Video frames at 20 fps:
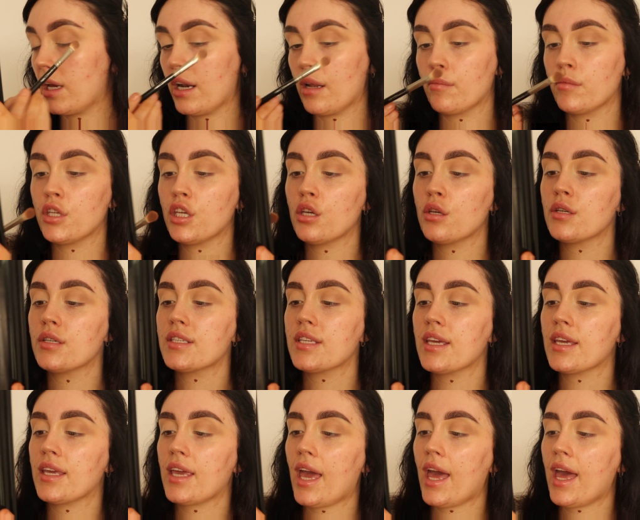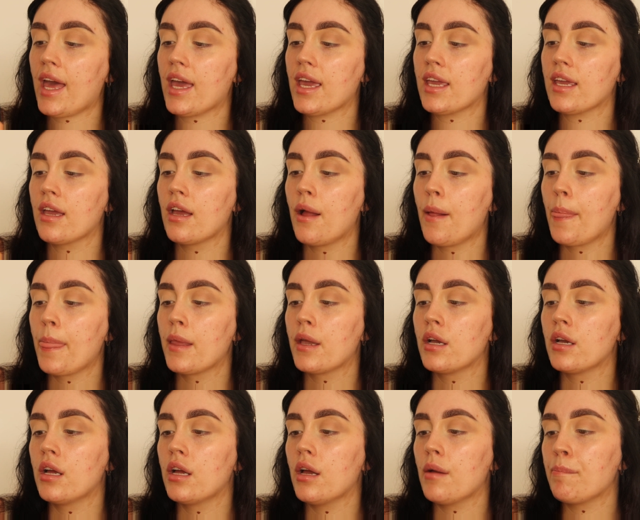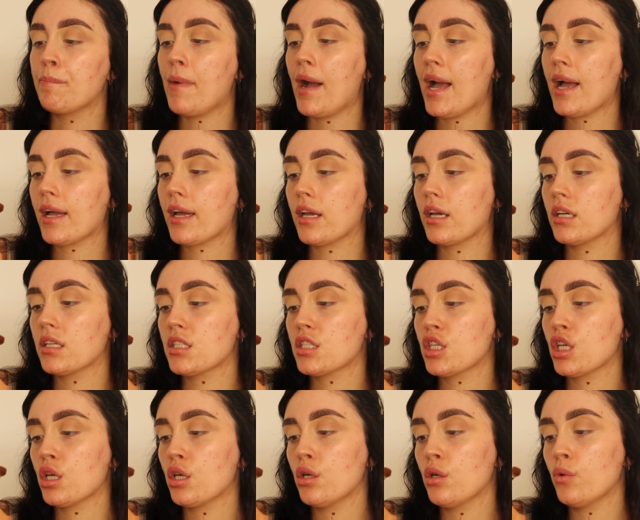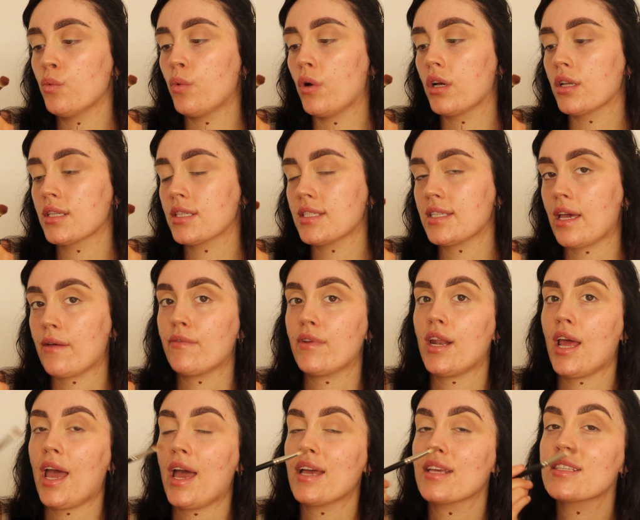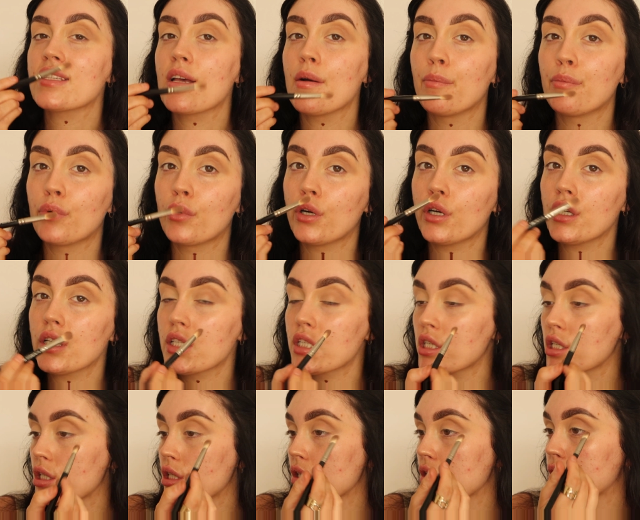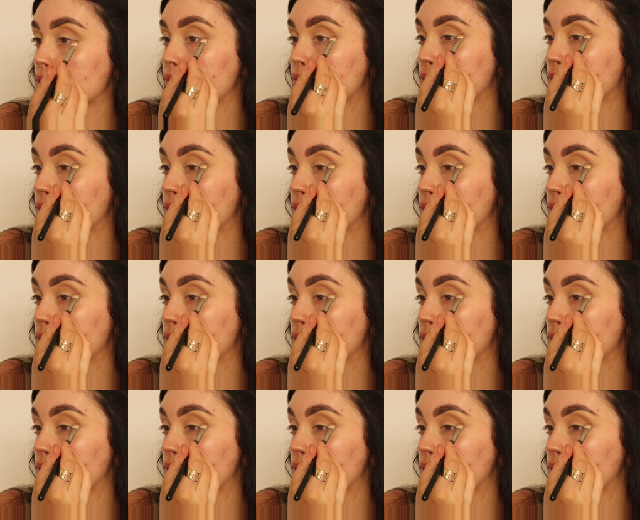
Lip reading: And I'm using a MAC 217S brush.